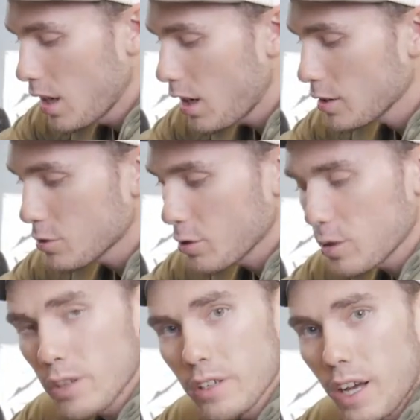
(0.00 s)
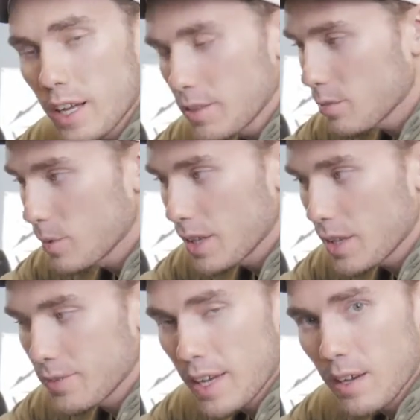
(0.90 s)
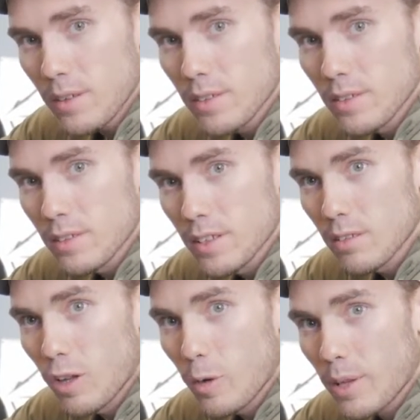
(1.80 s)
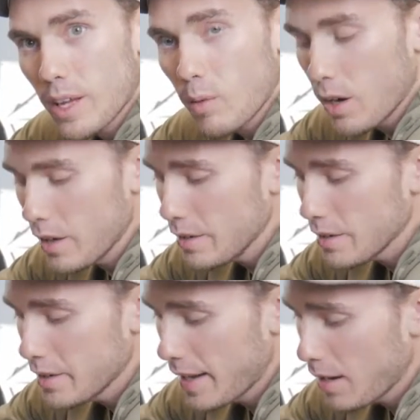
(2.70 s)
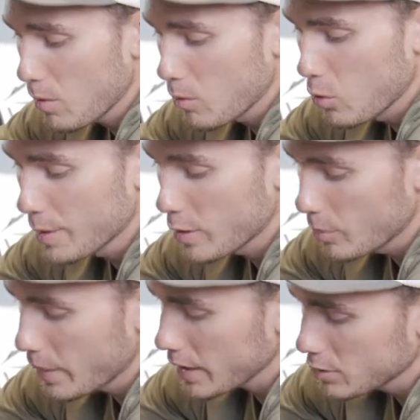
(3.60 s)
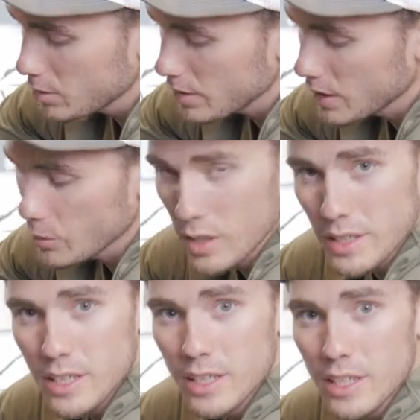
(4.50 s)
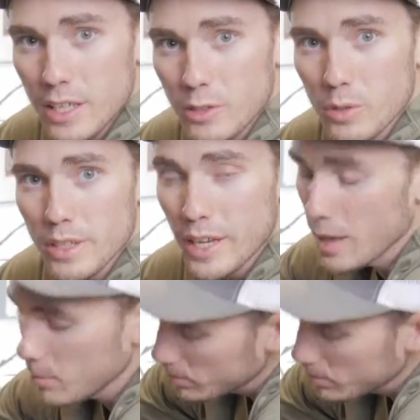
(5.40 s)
All right, so earlier, guys, we left out this long black wire. Now we'll be going back to it and running it into the cab.